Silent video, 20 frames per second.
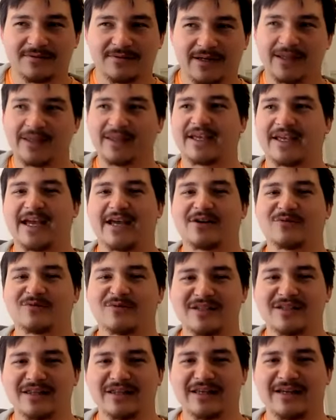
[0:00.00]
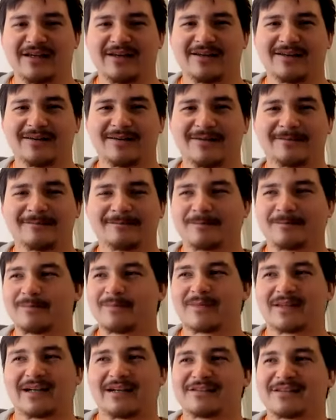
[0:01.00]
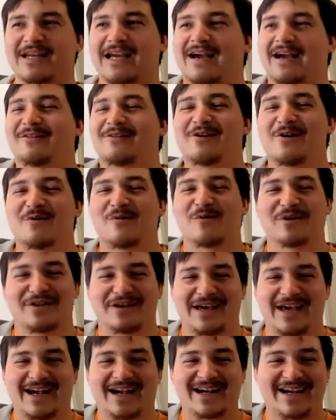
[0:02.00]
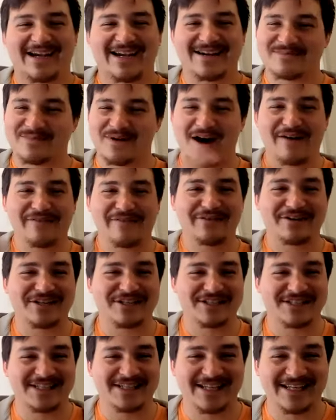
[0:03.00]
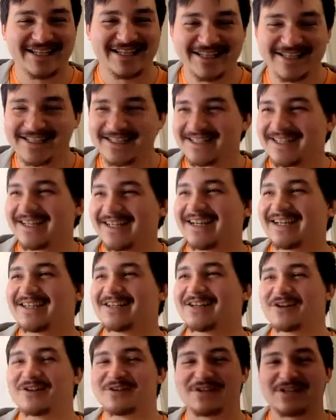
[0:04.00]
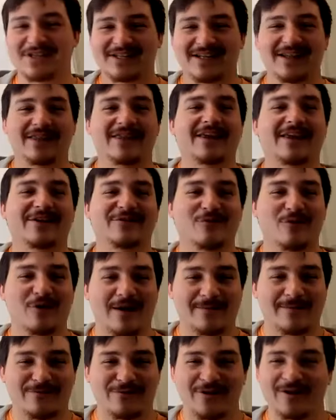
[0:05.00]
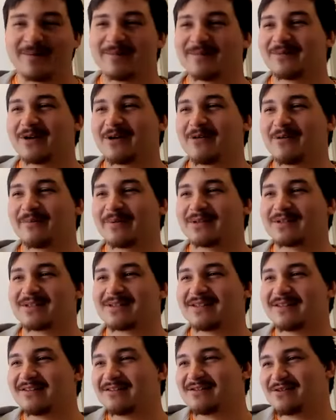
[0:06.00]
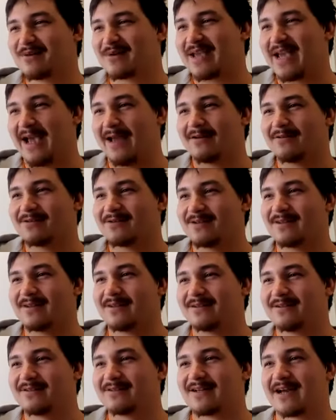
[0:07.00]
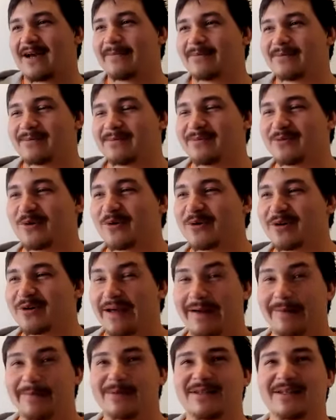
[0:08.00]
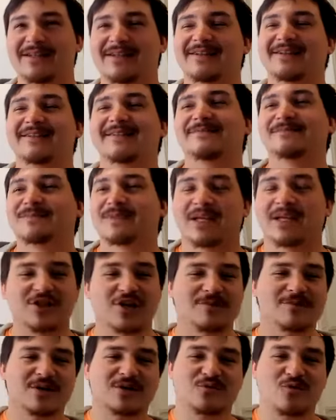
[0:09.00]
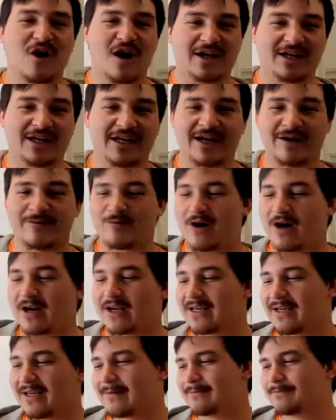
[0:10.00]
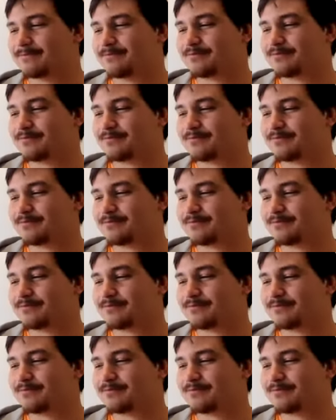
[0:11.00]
and the candle was lit. I'm like, I don't know where the heck I am, but obviously, this isn't a thing where I'm from. No one puts, there's no candles on the top of doorknobs. And so I'm just walking, I'm walking,